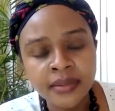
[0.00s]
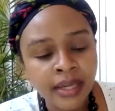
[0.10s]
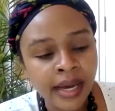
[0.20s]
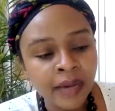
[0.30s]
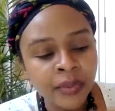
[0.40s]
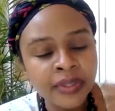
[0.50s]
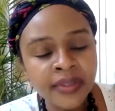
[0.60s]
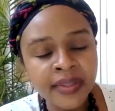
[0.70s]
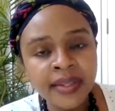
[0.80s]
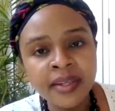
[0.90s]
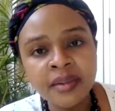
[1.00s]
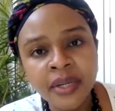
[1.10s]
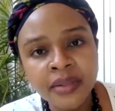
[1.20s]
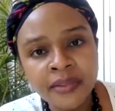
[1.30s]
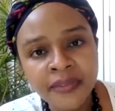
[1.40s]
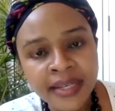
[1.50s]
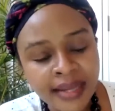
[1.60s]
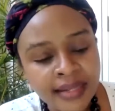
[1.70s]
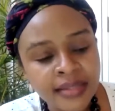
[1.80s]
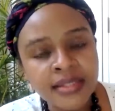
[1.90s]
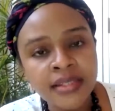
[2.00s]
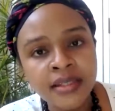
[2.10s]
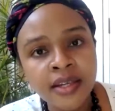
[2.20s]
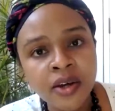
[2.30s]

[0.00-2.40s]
Are we thinking about the financing